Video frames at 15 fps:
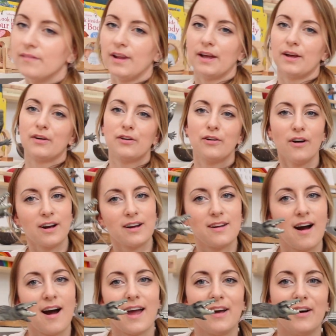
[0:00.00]
like
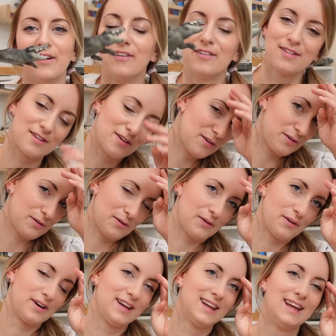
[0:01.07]
crocodiles
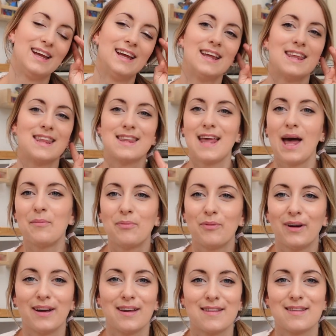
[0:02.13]
or
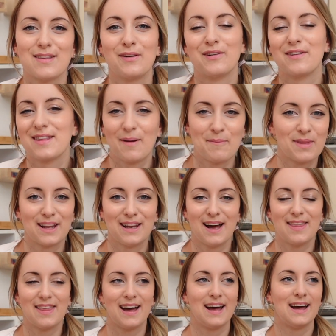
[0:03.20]
zebras or something
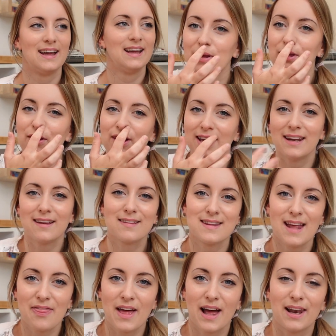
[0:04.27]
like that, you can
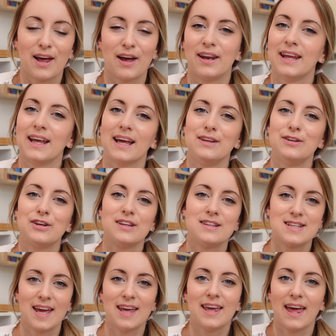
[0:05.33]
extend that learning and you can
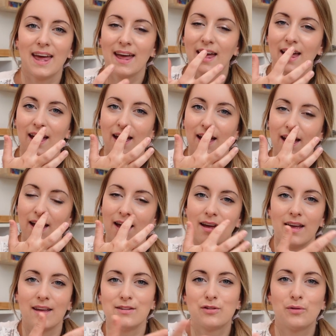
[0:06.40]
take it
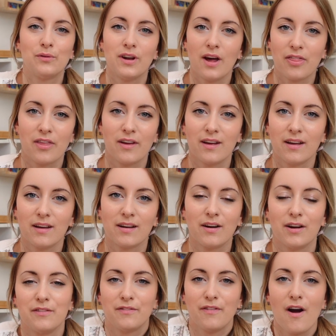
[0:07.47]
into another
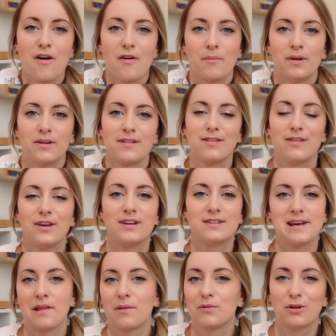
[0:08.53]
kind of environment. So you could
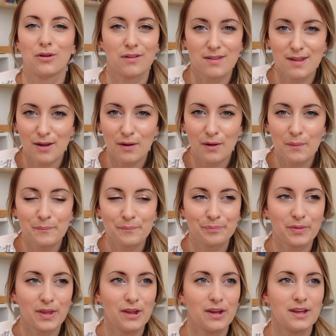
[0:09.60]
take them to a zoo,
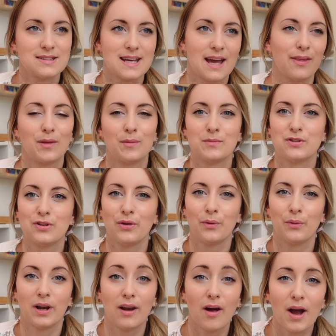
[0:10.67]
you can take them to
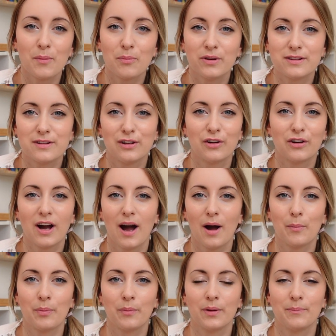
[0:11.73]
a library to look
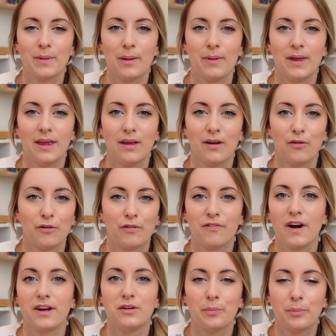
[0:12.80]
up maybe or
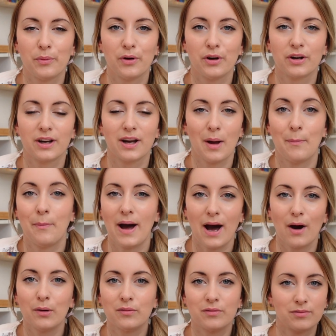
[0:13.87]
find a book
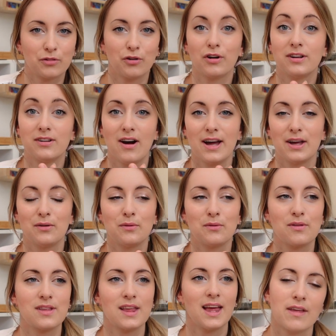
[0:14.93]
about
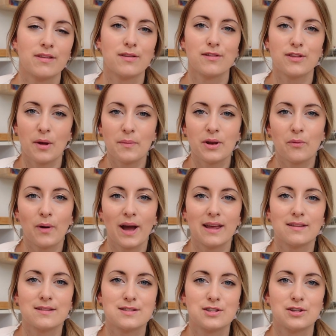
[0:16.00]
crocodiles. So there's so many
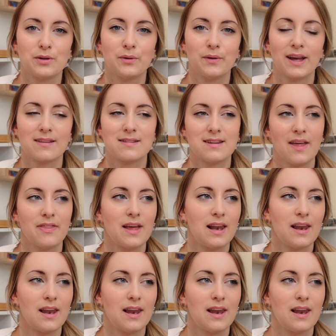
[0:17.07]
ways to extend their